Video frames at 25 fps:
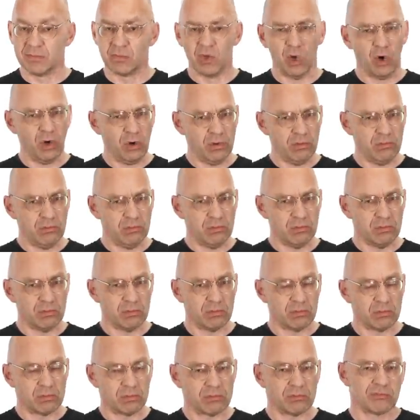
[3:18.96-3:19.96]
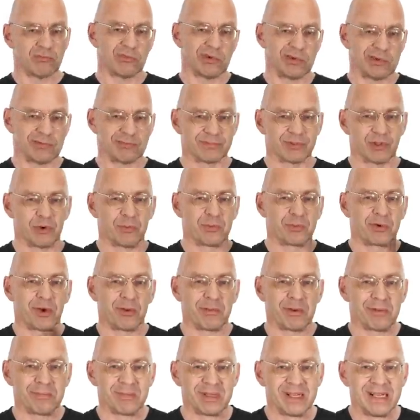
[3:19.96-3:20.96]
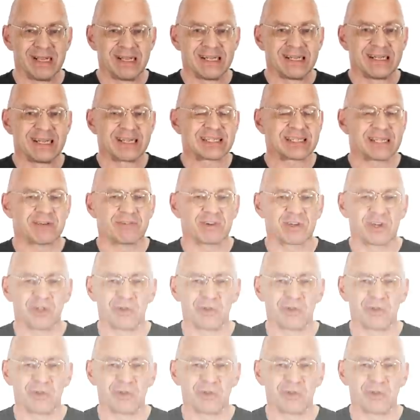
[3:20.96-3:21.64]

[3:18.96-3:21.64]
No? Well, no problem. Let's have a